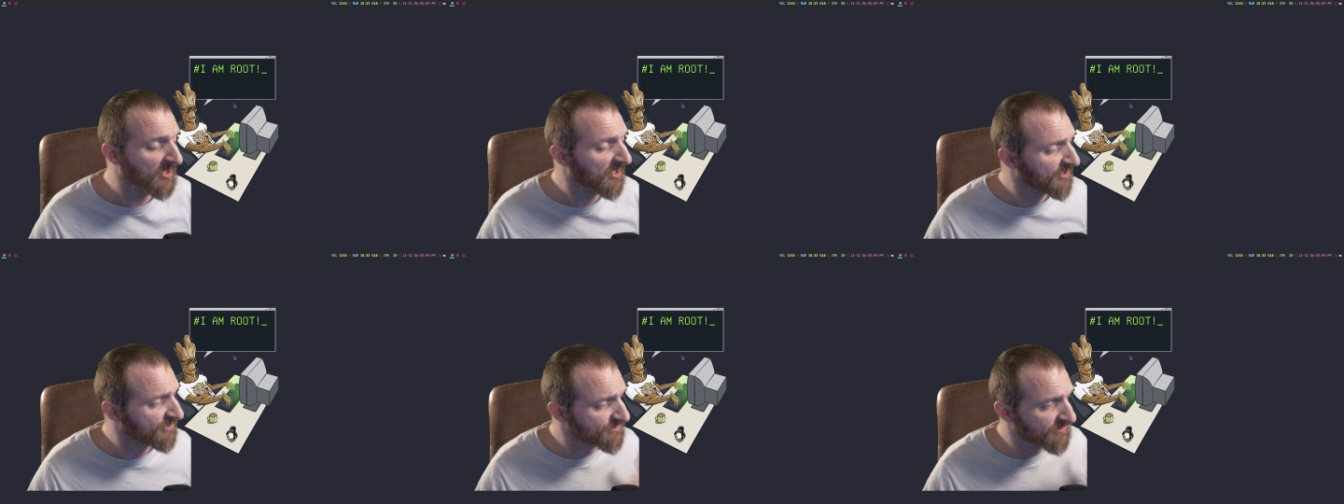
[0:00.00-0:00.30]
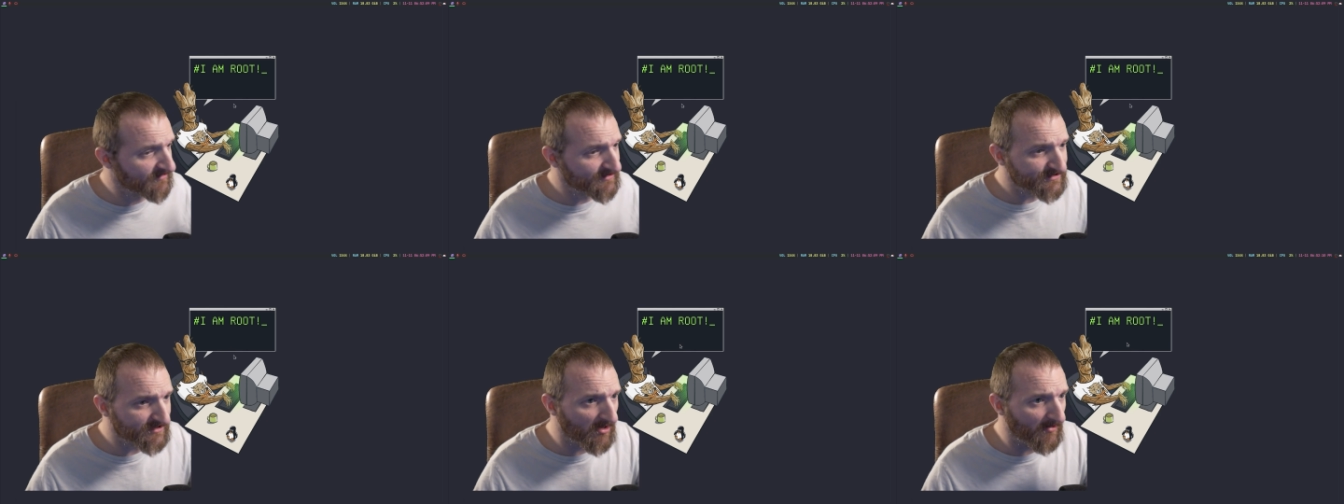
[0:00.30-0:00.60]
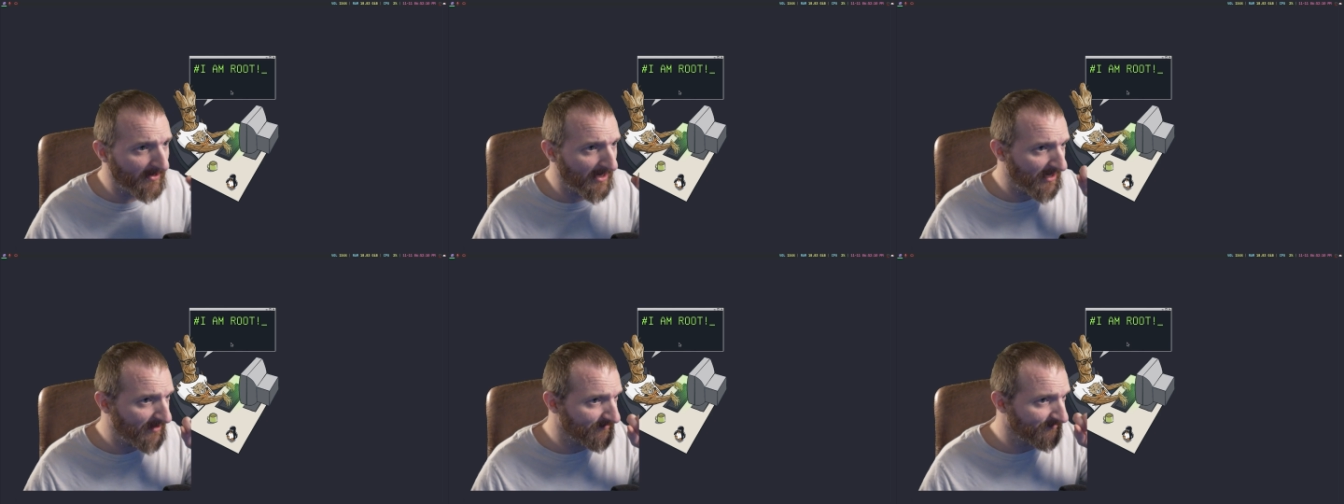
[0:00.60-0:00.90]
So let's go
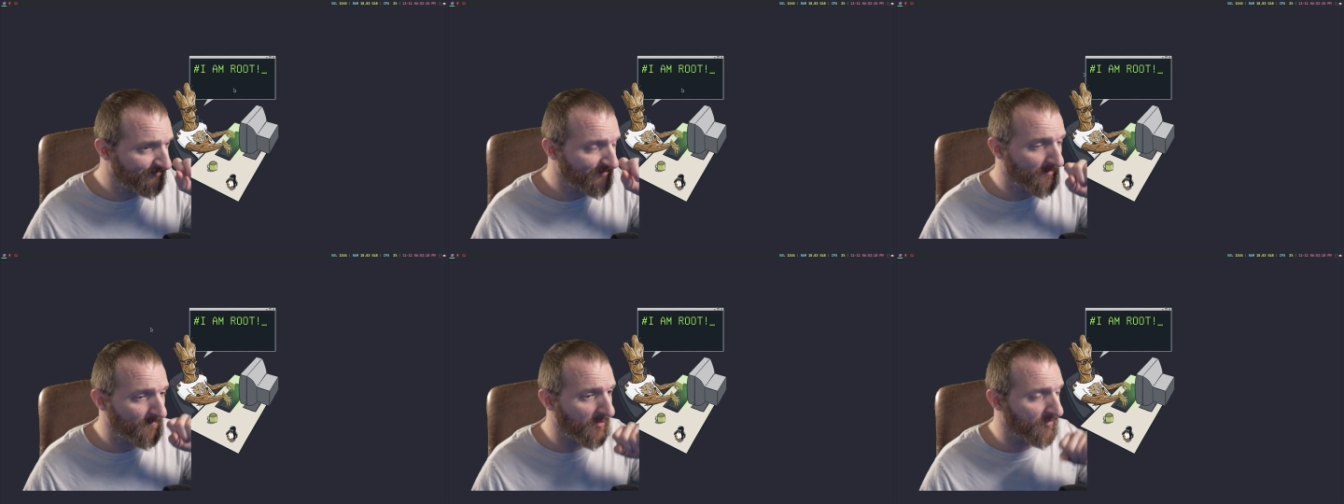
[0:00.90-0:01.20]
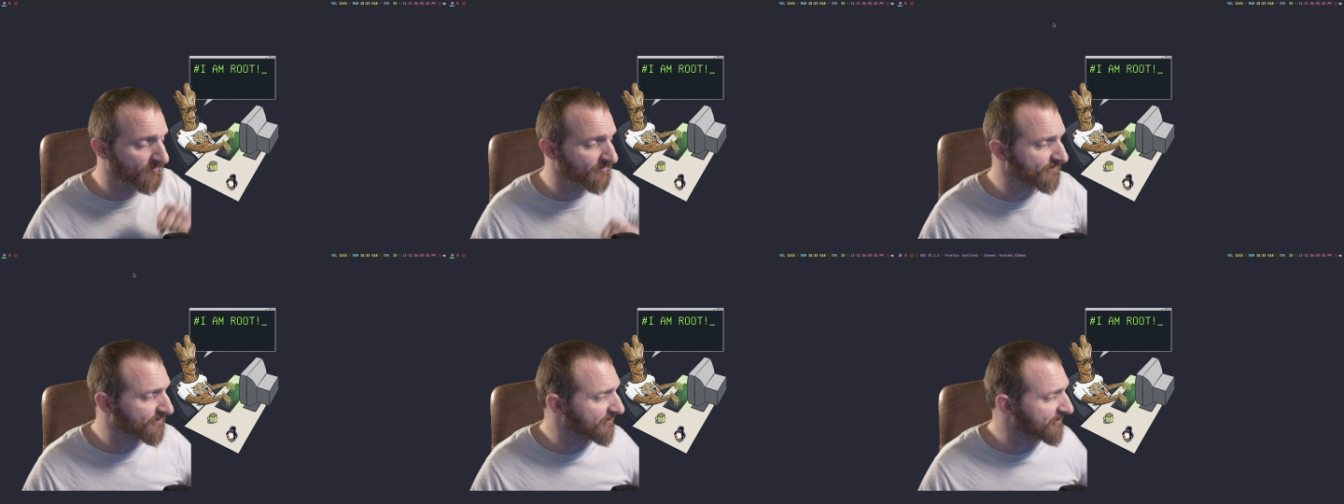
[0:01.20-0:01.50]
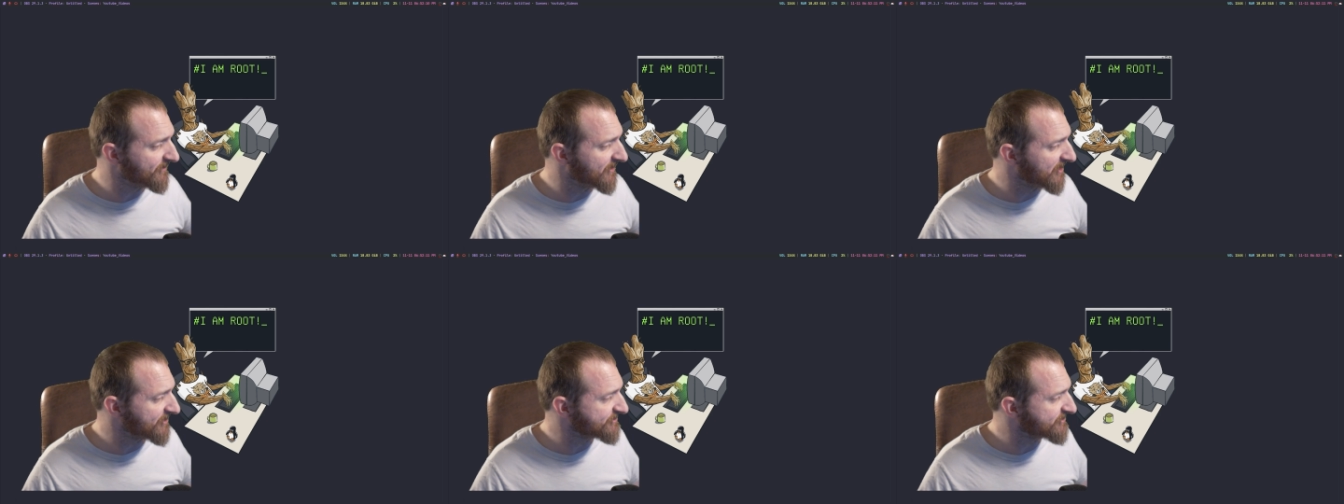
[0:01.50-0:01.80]
ahead and flip over to the
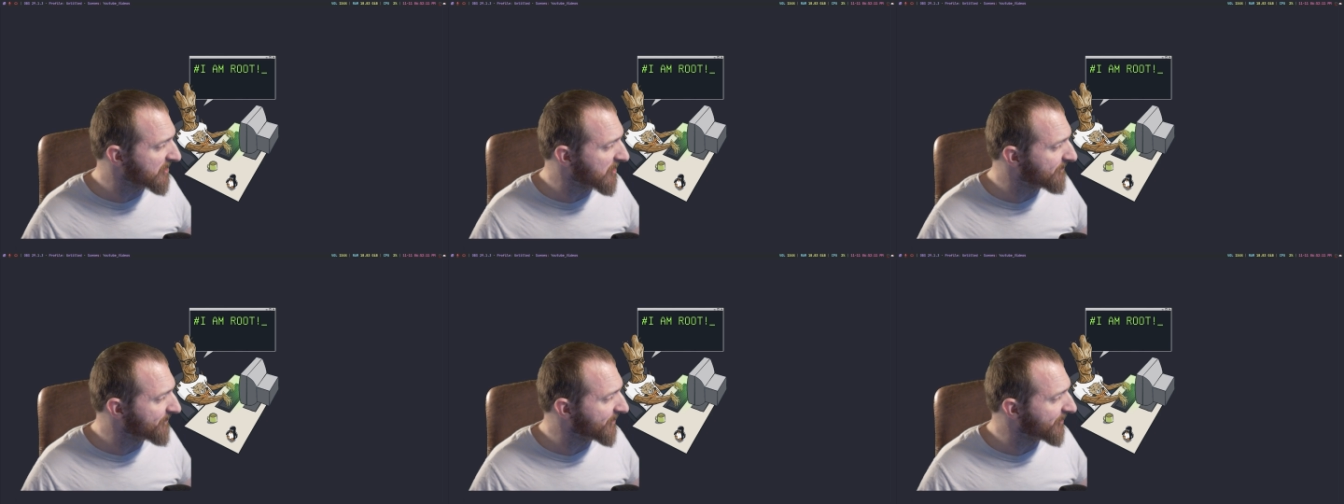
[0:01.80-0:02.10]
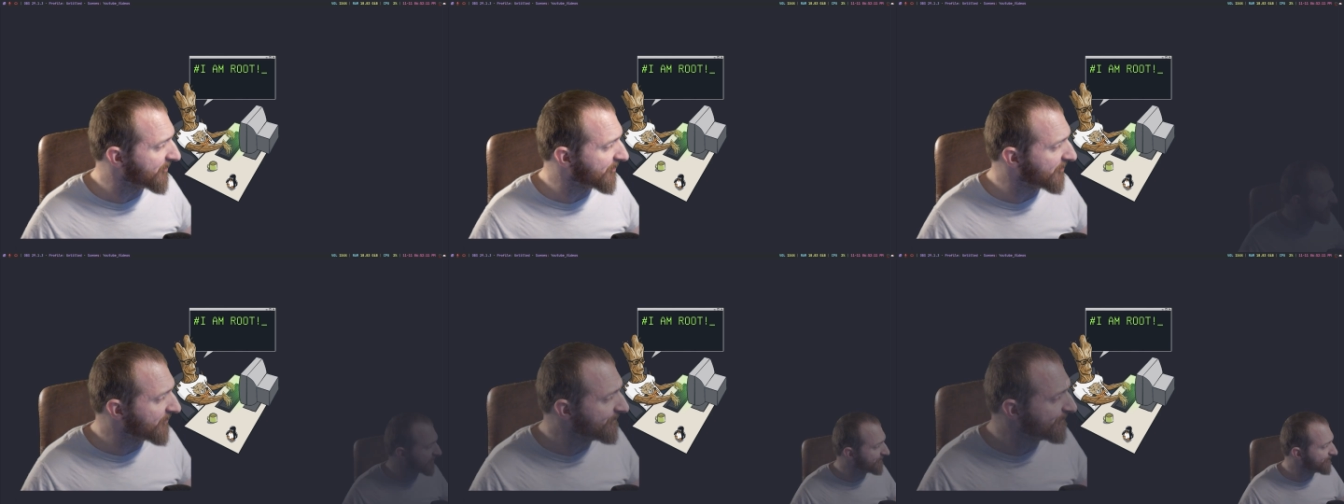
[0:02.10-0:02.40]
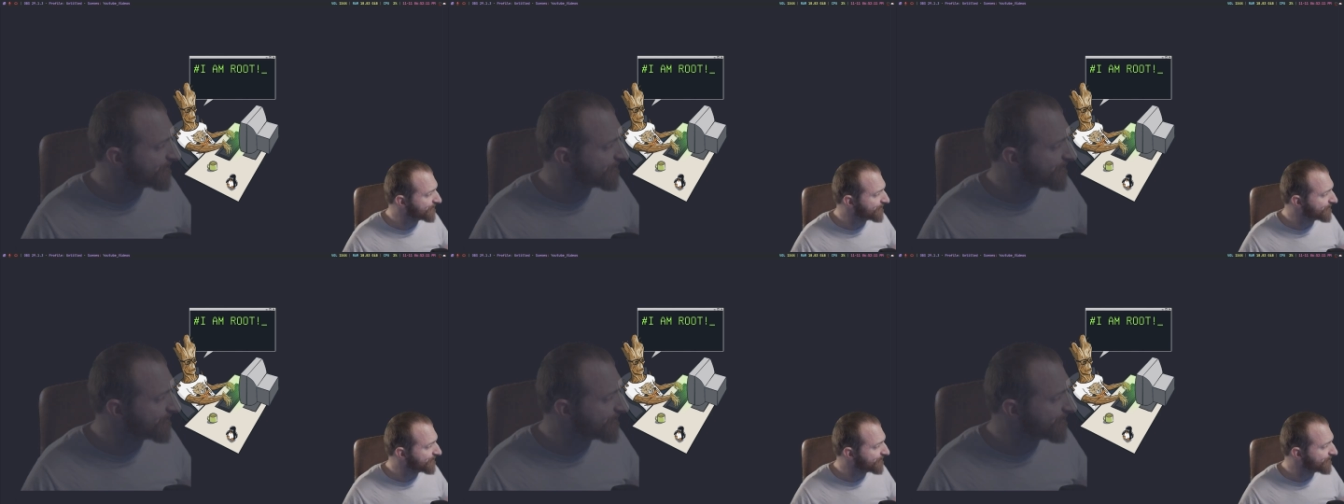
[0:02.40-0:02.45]
desktop here